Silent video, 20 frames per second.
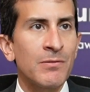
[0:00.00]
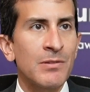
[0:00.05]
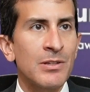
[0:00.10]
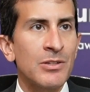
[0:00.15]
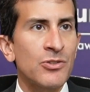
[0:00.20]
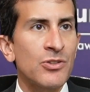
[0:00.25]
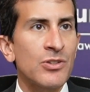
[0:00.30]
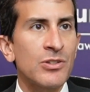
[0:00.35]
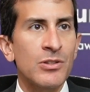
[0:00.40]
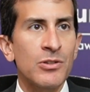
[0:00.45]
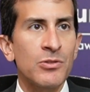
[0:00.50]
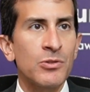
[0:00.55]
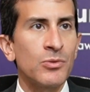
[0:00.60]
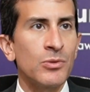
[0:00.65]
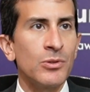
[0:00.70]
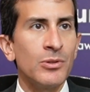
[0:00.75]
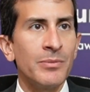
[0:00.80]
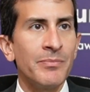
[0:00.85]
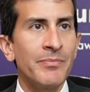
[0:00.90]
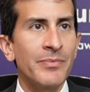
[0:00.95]
is just a
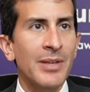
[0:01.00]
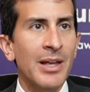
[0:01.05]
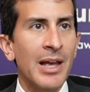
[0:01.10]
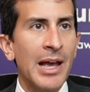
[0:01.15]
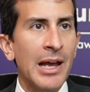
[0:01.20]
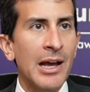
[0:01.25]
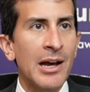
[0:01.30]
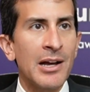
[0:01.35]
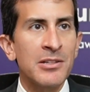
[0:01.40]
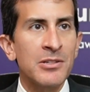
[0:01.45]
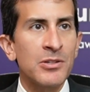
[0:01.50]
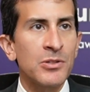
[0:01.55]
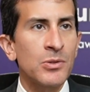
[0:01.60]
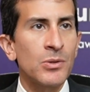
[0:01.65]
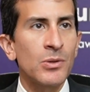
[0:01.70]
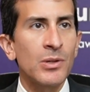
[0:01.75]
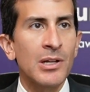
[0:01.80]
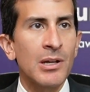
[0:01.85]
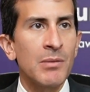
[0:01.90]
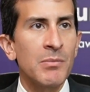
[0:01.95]
tool. AI is a
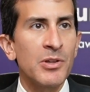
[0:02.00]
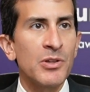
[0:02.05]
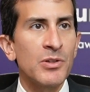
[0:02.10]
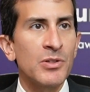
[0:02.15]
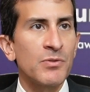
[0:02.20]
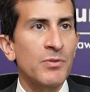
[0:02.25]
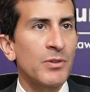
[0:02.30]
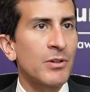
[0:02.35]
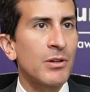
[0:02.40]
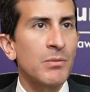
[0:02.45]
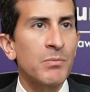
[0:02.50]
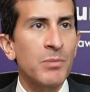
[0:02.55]
tool. It can be used for good